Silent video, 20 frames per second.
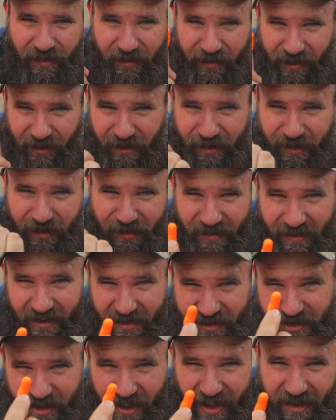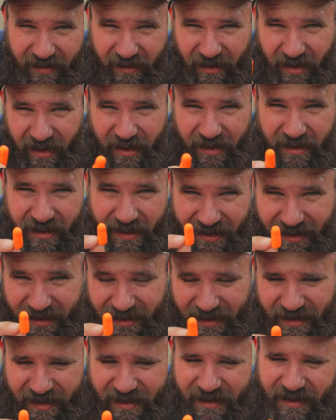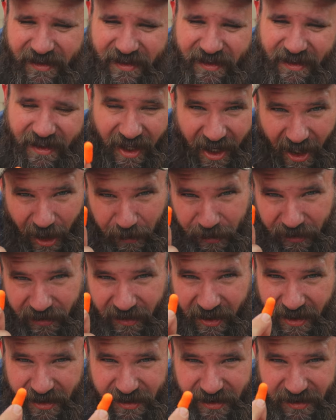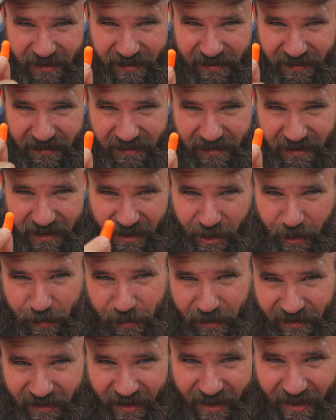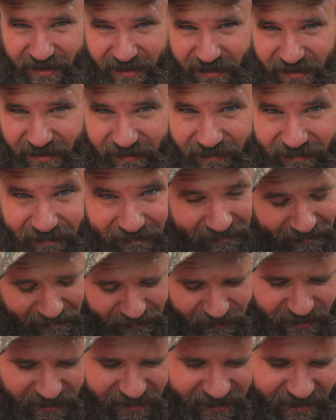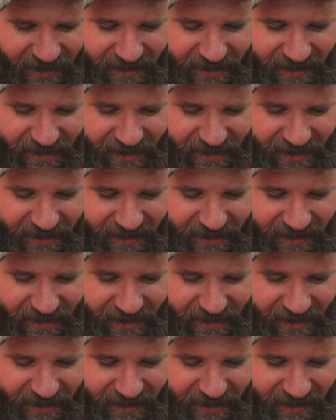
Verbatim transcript: When you're using a chainsaw, eye protection, ear protection. Just